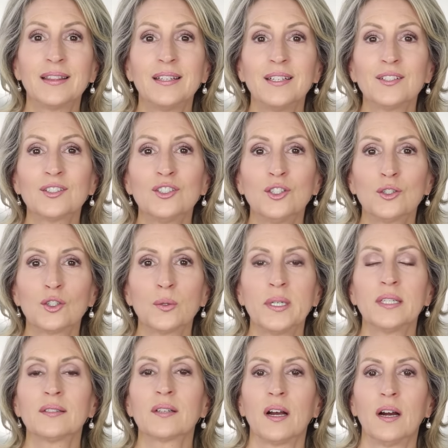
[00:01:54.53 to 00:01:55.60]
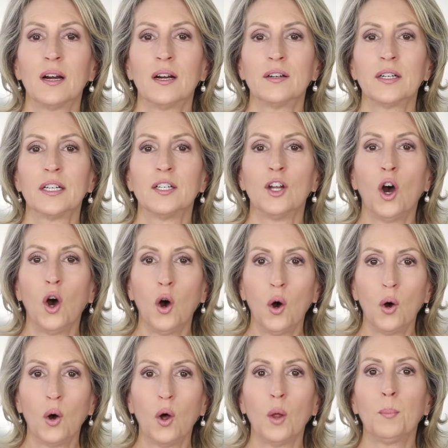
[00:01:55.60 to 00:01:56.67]
These nutrients are in
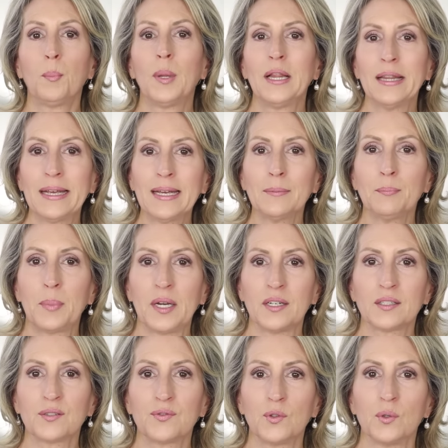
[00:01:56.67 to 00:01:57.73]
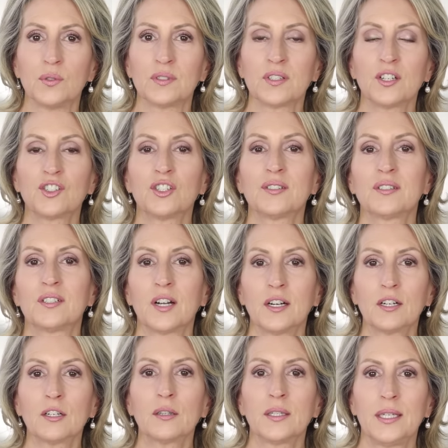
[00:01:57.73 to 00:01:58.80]
whole plant-based foods such as
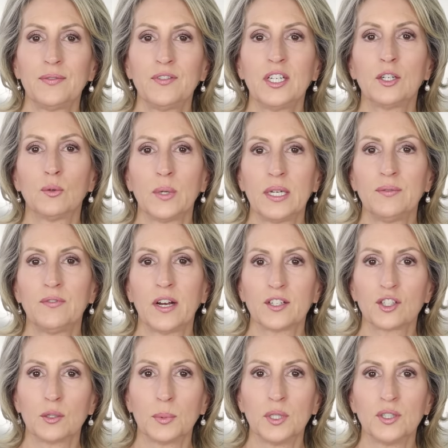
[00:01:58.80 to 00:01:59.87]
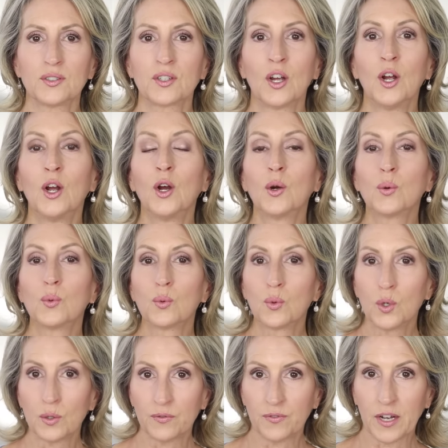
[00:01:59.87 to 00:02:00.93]
dark leafy green vegetables,
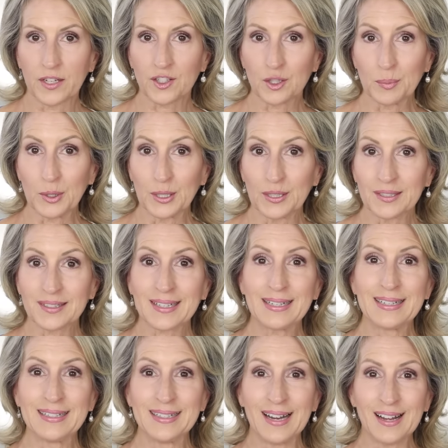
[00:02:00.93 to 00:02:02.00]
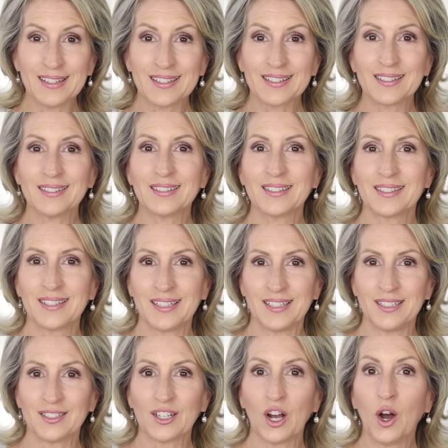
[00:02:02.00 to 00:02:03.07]
root vegetables, nuts,
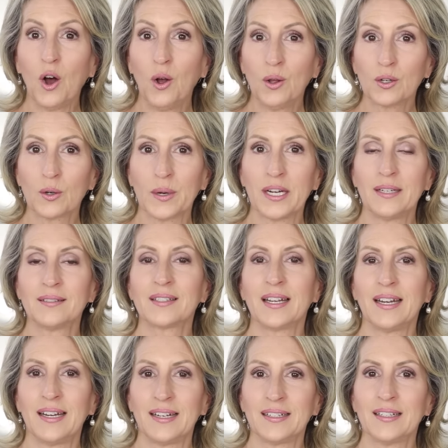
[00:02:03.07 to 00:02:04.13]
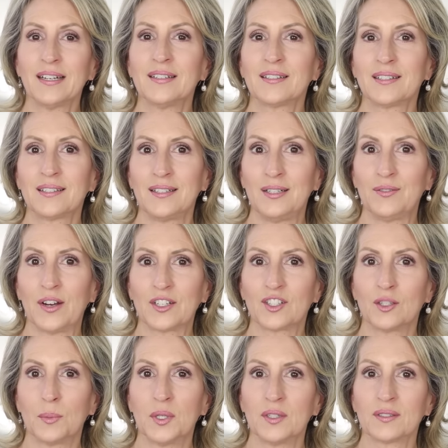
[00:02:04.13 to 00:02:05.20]
seeds, whole grains, and sea
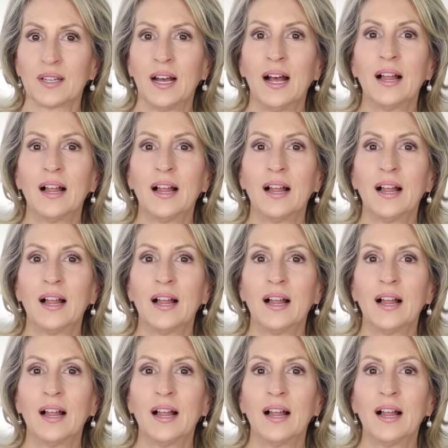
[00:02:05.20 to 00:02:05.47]
vegetables.